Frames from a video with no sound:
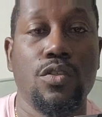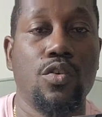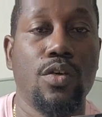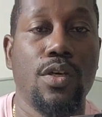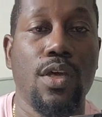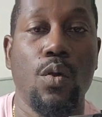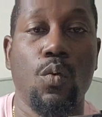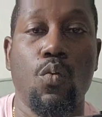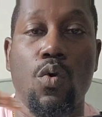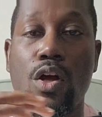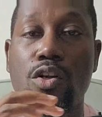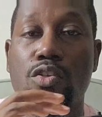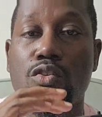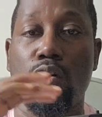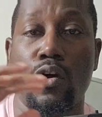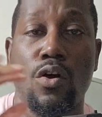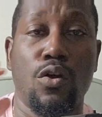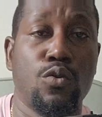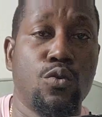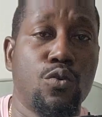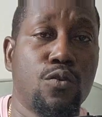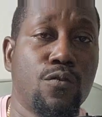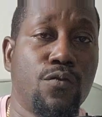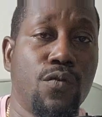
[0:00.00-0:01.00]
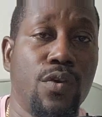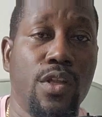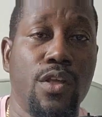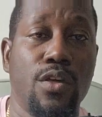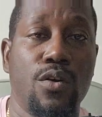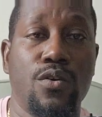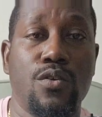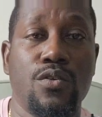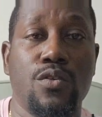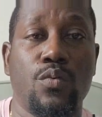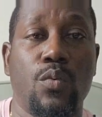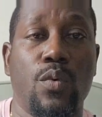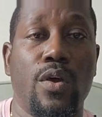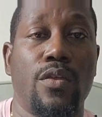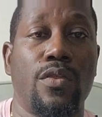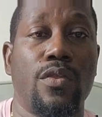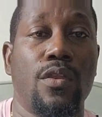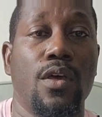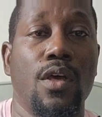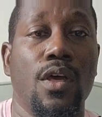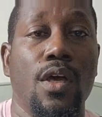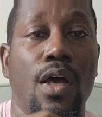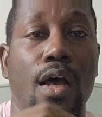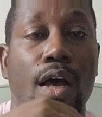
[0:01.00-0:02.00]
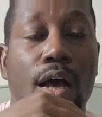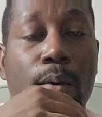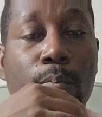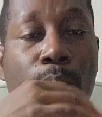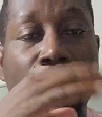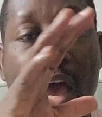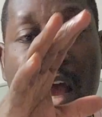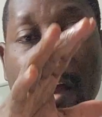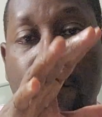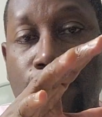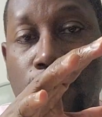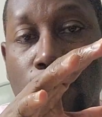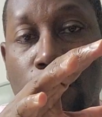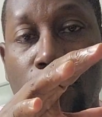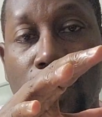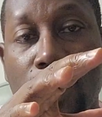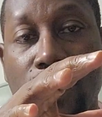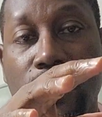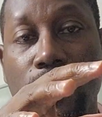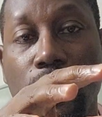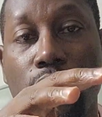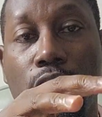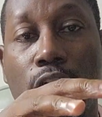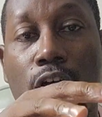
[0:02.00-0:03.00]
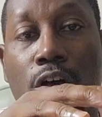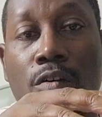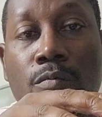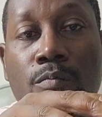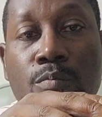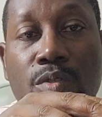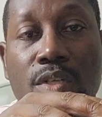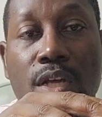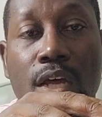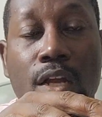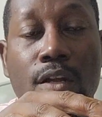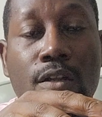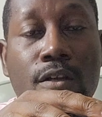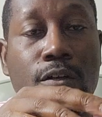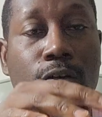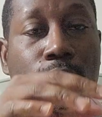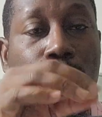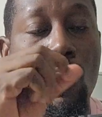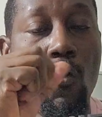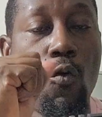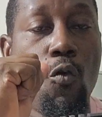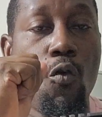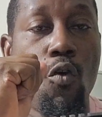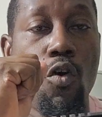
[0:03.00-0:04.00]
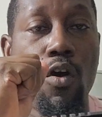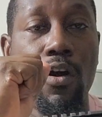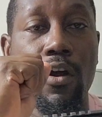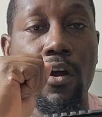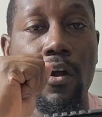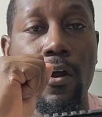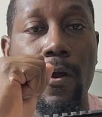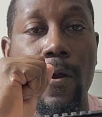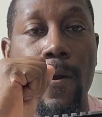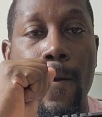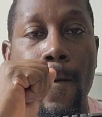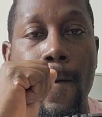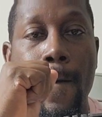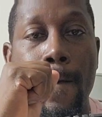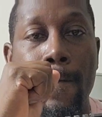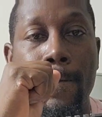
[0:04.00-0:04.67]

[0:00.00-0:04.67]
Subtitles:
You can watch all those videos with Mac from Military Arms channel or